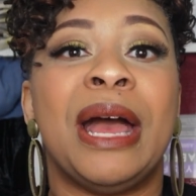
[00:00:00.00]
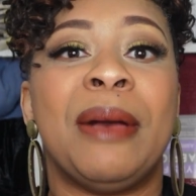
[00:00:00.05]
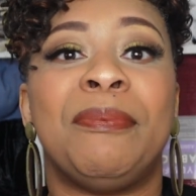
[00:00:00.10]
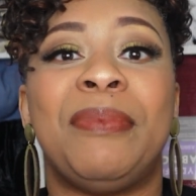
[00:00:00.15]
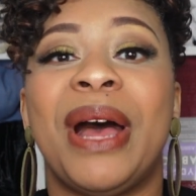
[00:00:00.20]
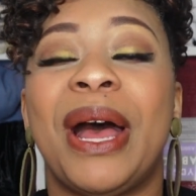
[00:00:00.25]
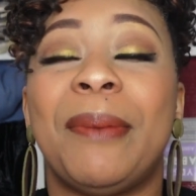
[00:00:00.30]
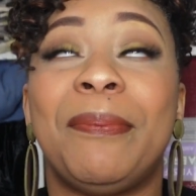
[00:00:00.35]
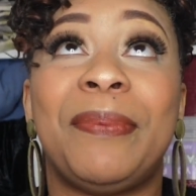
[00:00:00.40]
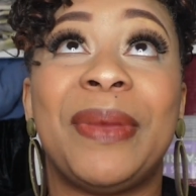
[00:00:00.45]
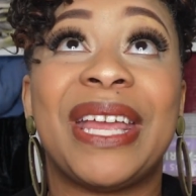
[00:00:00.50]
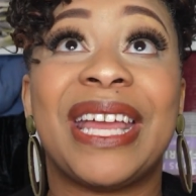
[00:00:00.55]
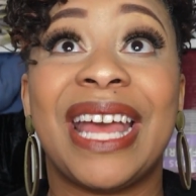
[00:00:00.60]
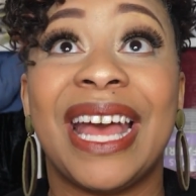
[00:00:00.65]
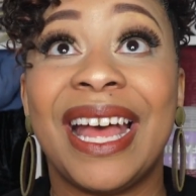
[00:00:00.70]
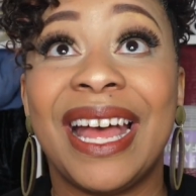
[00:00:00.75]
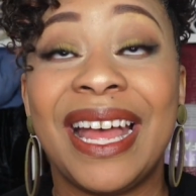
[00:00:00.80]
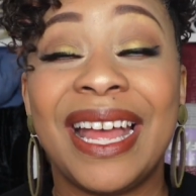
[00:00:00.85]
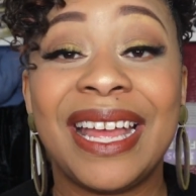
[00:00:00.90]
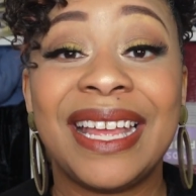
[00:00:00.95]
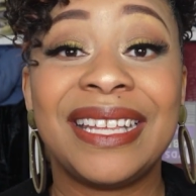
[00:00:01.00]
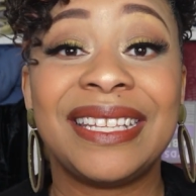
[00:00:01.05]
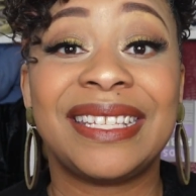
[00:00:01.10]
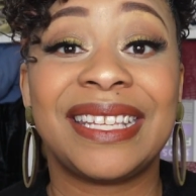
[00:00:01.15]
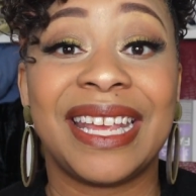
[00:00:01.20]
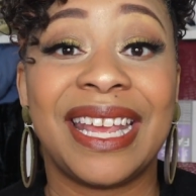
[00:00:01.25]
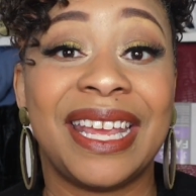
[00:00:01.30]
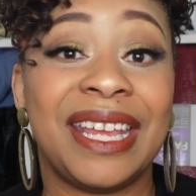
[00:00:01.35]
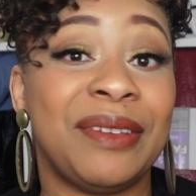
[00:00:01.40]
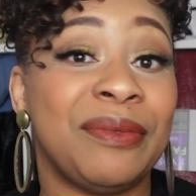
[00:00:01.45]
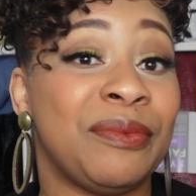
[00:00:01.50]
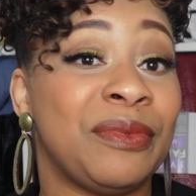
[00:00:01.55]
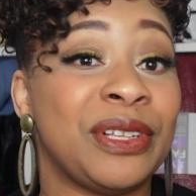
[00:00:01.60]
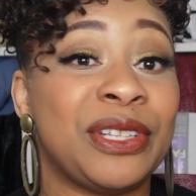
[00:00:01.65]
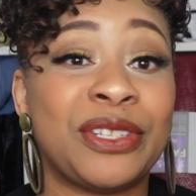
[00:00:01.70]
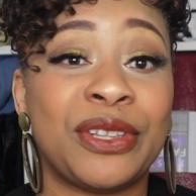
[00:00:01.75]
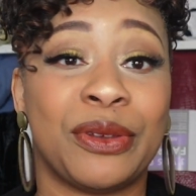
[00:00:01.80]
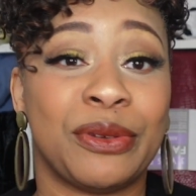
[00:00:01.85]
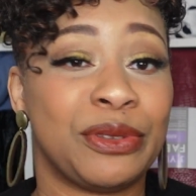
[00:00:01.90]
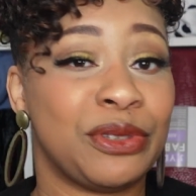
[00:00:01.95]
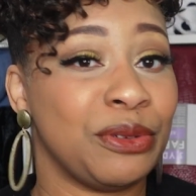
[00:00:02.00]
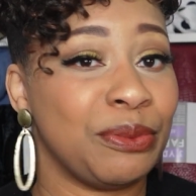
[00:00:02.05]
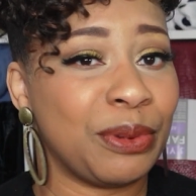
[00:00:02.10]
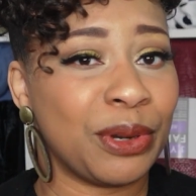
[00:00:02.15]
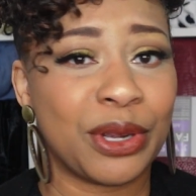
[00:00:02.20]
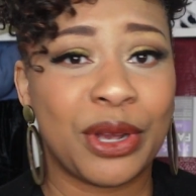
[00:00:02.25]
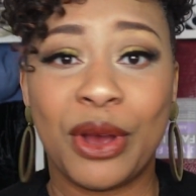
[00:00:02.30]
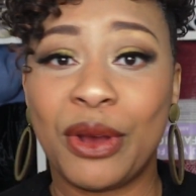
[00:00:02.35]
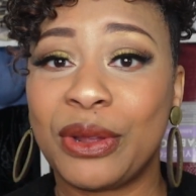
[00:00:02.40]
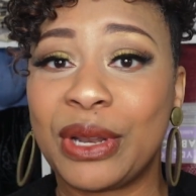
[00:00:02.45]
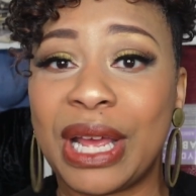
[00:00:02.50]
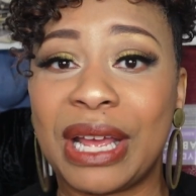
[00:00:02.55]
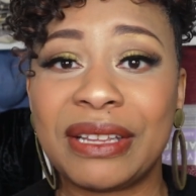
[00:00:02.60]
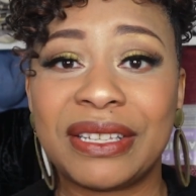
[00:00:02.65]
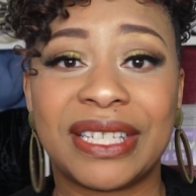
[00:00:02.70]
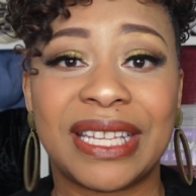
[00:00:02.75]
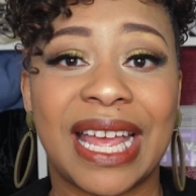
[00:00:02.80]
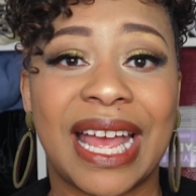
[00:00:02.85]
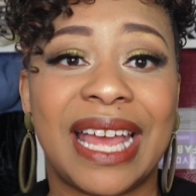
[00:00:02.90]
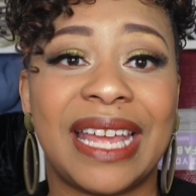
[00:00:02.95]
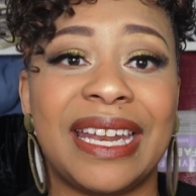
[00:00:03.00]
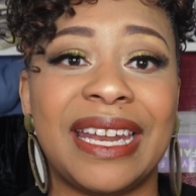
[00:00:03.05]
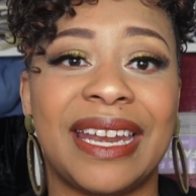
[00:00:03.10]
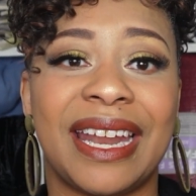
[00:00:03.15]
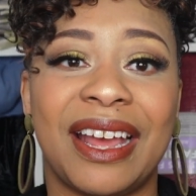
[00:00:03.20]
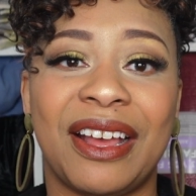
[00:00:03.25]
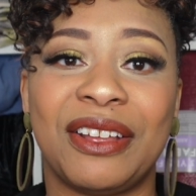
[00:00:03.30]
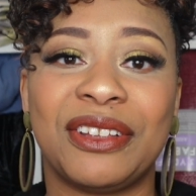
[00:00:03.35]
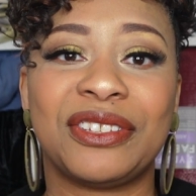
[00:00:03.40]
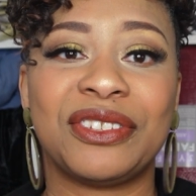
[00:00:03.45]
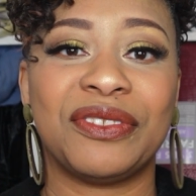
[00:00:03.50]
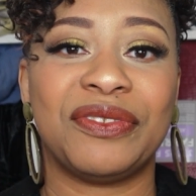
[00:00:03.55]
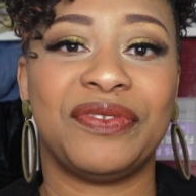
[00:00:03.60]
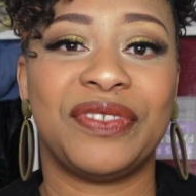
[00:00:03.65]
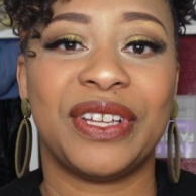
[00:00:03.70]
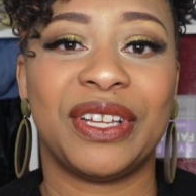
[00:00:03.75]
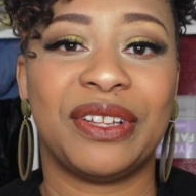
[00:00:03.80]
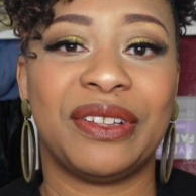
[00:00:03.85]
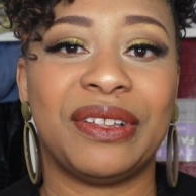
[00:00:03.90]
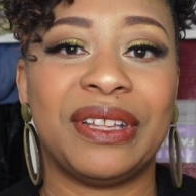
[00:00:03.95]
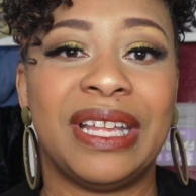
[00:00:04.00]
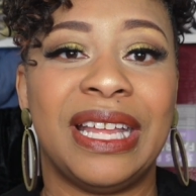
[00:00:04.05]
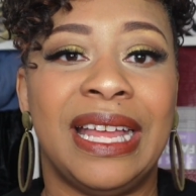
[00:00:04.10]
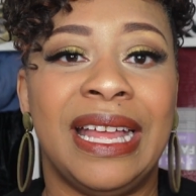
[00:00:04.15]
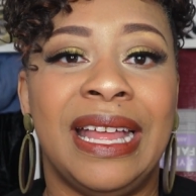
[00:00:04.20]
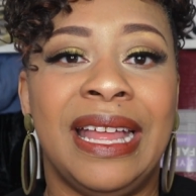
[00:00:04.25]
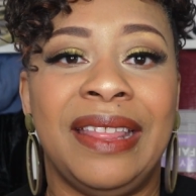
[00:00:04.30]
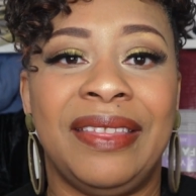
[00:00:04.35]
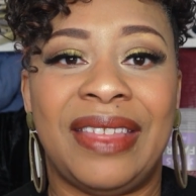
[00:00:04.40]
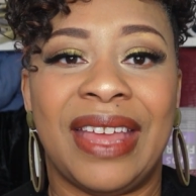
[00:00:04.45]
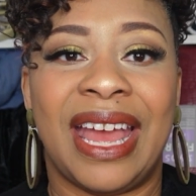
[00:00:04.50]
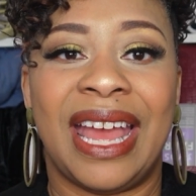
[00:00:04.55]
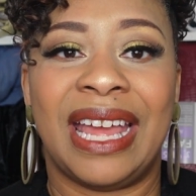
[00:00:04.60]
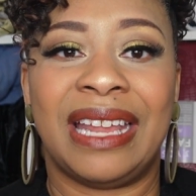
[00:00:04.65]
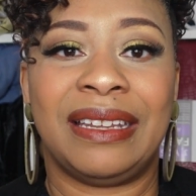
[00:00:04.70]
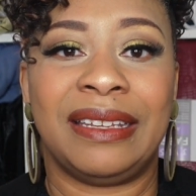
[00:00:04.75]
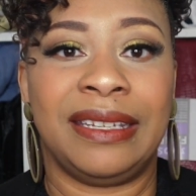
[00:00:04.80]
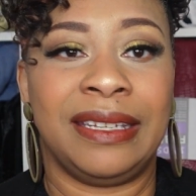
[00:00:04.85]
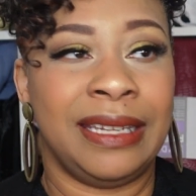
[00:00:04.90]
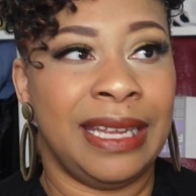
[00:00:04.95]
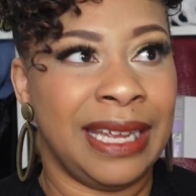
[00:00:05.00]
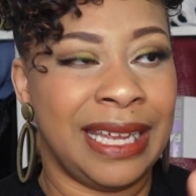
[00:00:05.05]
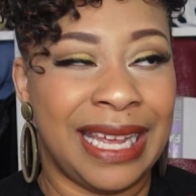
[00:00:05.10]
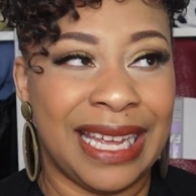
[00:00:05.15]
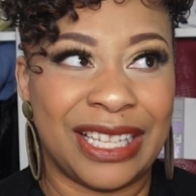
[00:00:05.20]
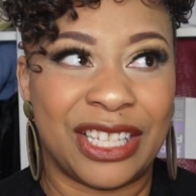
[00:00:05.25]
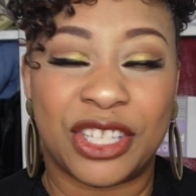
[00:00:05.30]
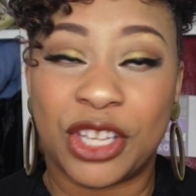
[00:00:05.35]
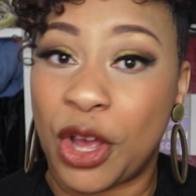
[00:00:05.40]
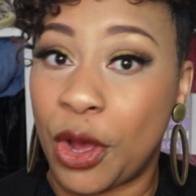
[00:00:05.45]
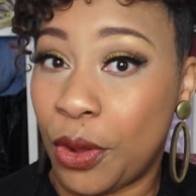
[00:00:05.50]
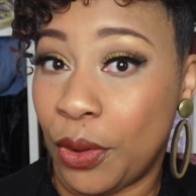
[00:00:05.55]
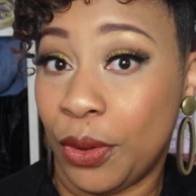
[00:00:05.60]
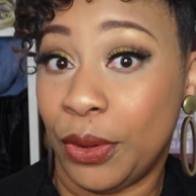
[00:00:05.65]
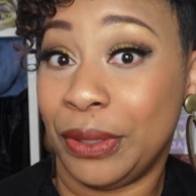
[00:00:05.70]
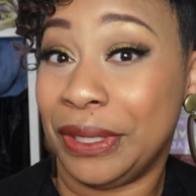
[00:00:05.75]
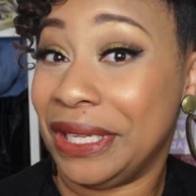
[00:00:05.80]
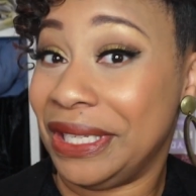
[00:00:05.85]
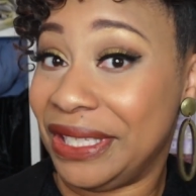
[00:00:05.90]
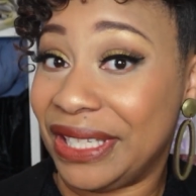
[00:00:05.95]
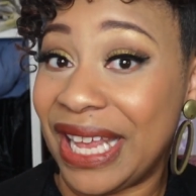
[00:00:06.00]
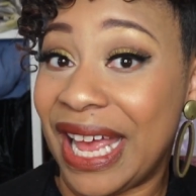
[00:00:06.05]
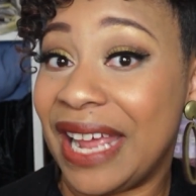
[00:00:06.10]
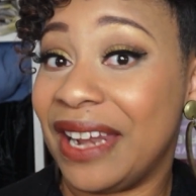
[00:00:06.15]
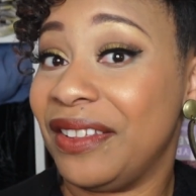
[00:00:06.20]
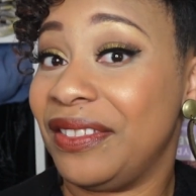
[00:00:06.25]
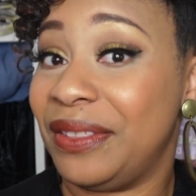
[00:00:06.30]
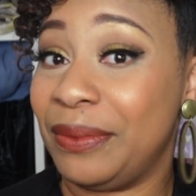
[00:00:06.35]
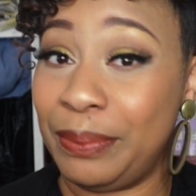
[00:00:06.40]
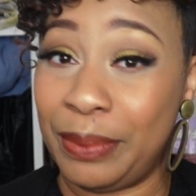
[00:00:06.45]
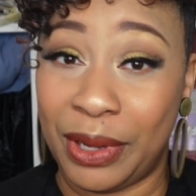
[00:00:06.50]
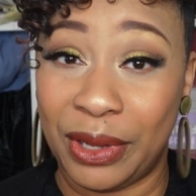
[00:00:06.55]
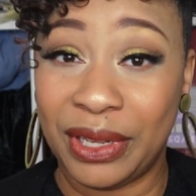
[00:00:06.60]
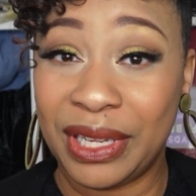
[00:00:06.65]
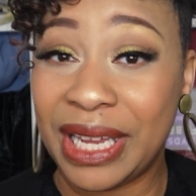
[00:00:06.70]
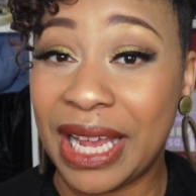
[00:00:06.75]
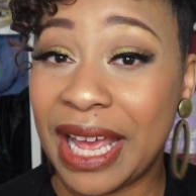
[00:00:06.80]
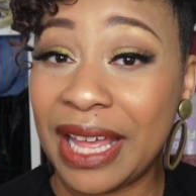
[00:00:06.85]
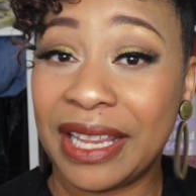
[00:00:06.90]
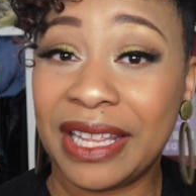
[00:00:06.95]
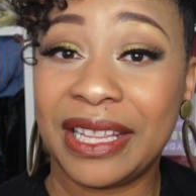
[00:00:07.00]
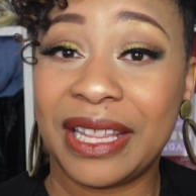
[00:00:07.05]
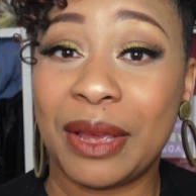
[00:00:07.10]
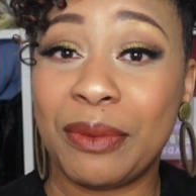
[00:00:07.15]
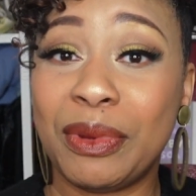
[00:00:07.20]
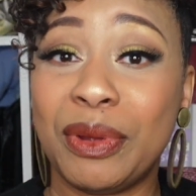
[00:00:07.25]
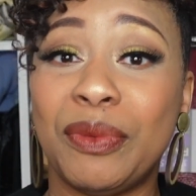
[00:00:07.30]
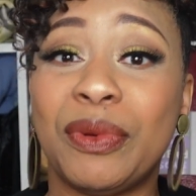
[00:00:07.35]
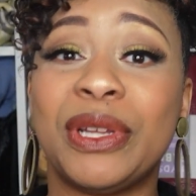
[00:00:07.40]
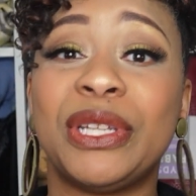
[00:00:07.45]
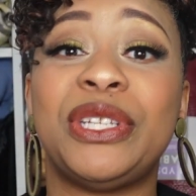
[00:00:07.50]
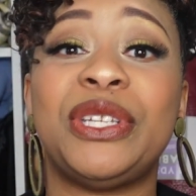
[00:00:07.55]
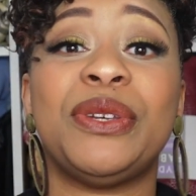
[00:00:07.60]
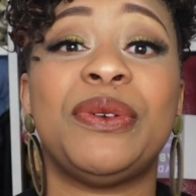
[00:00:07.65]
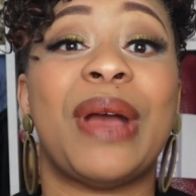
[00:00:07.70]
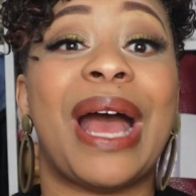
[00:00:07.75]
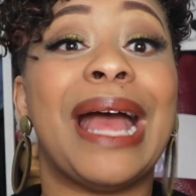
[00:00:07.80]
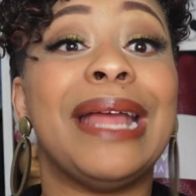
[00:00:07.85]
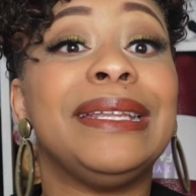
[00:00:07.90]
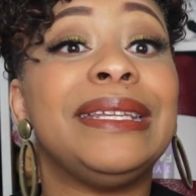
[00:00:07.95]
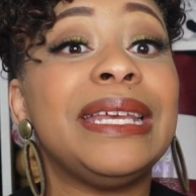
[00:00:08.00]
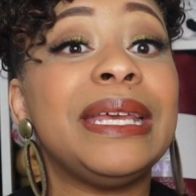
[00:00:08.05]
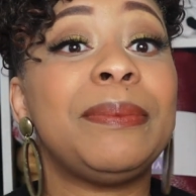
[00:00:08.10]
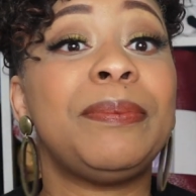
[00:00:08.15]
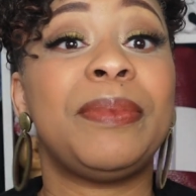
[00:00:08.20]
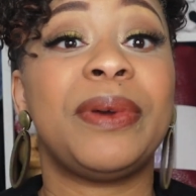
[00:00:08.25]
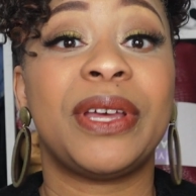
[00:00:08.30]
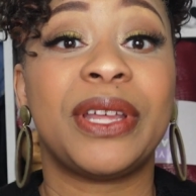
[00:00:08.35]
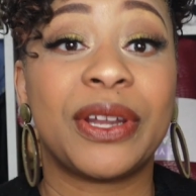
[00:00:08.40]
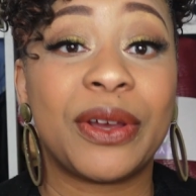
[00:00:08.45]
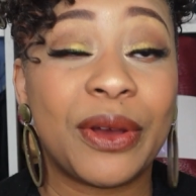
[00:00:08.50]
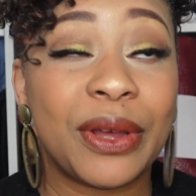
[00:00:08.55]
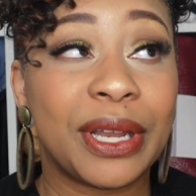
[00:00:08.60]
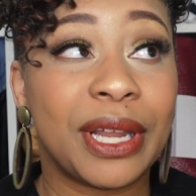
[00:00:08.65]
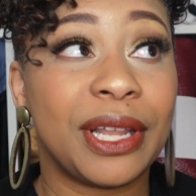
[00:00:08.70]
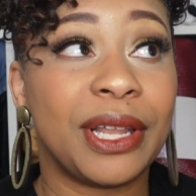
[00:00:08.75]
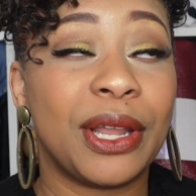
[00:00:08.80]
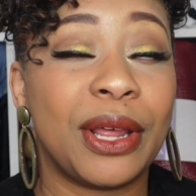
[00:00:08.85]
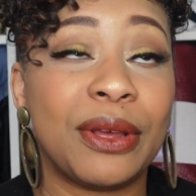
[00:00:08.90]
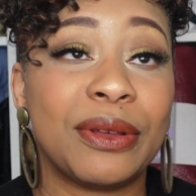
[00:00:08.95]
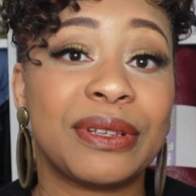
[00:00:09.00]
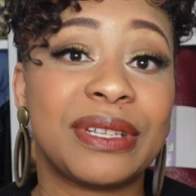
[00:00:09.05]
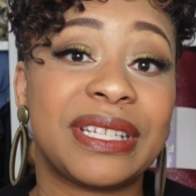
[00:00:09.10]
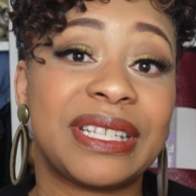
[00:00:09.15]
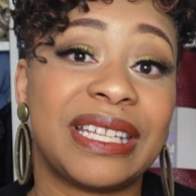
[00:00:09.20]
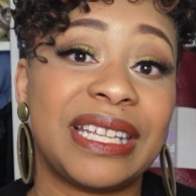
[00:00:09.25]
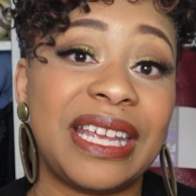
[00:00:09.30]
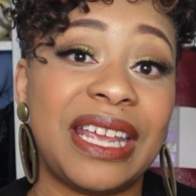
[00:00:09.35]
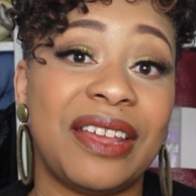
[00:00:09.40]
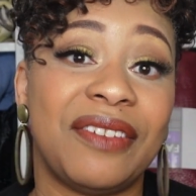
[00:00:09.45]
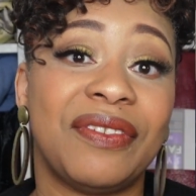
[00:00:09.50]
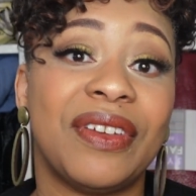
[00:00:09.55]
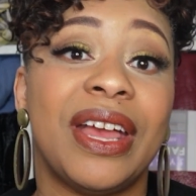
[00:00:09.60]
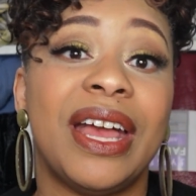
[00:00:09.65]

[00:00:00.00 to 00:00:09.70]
But because it was so super cold outside, and I also feel that it gets cold inside of the bowling alley that we went to, I did put on a long sleeve